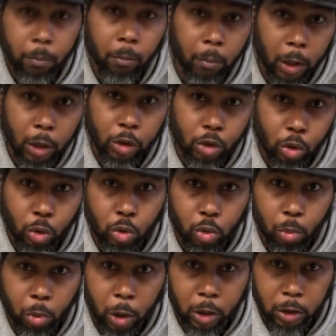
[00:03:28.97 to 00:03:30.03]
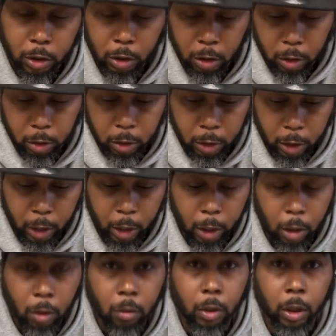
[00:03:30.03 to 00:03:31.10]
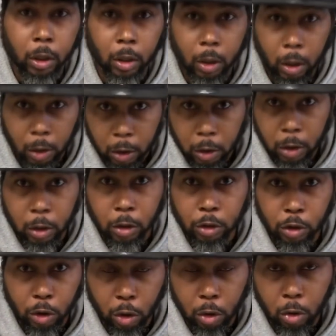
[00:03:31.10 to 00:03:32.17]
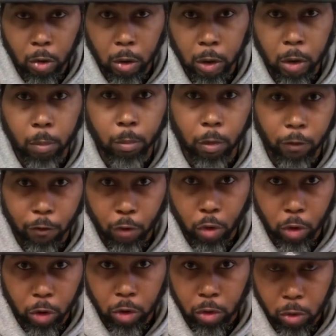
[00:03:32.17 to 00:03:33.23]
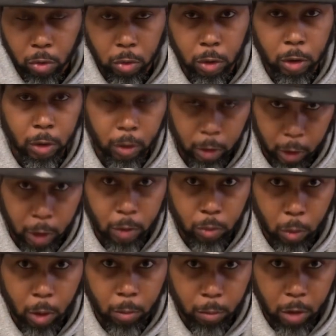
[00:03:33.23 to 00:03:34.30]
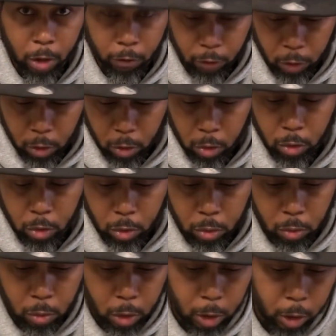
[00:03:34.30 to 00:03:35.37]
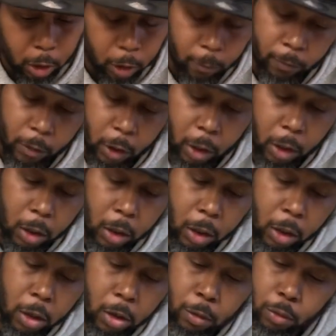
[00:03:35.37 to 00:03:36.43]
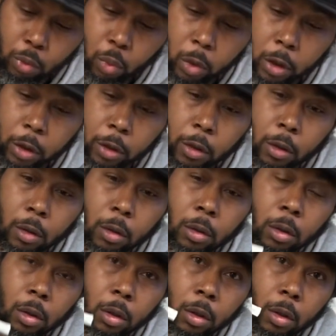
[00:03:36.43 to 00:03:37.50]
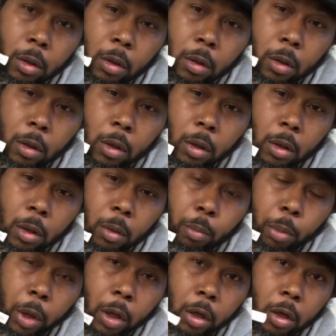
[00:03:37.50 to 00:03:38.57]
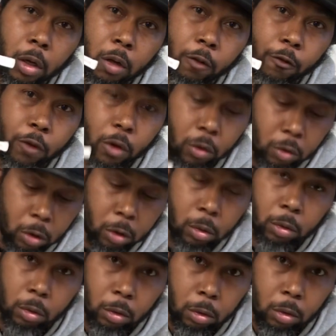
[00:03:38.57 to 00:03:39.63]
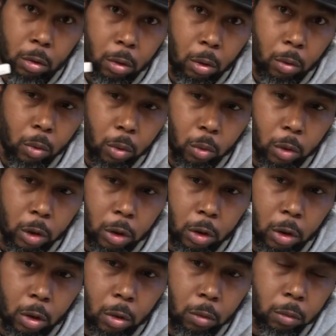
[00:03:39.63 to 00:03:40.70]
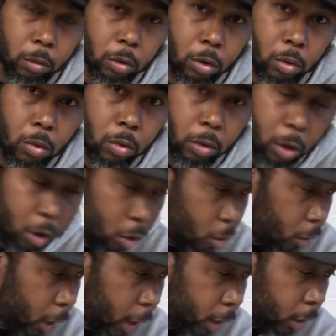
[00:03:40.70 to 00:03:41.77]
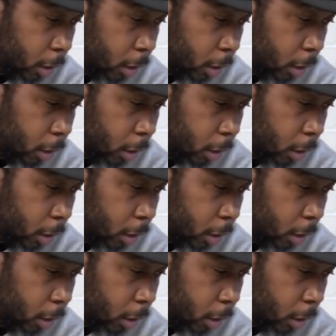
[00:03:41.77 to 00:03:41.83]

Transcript: make sure you break this thing down and clean it thoroughly before you use it. That's what I'm definitely gonna do. Comes with the paint gun filter. You know, we really don't use a whole lot of